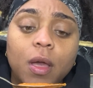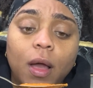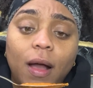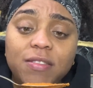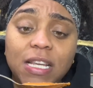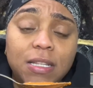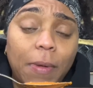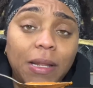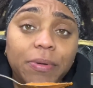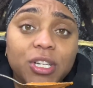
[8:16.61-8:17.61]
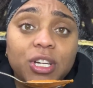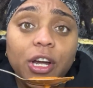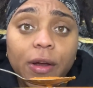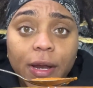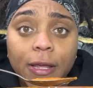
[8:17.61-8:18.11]
I've seen somebody put
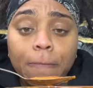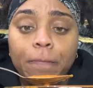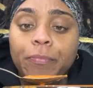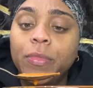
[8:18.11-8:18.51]
sugar in it.